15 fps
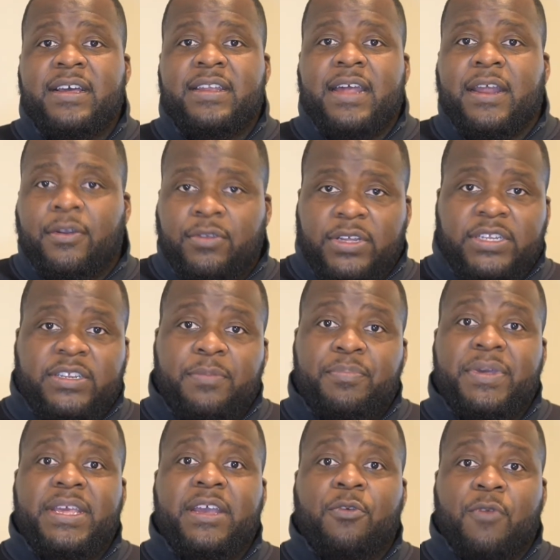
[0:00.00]
not only to
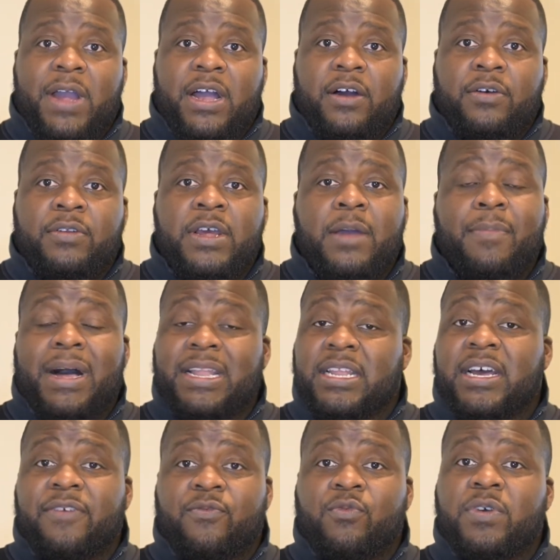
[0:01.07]
be around my loved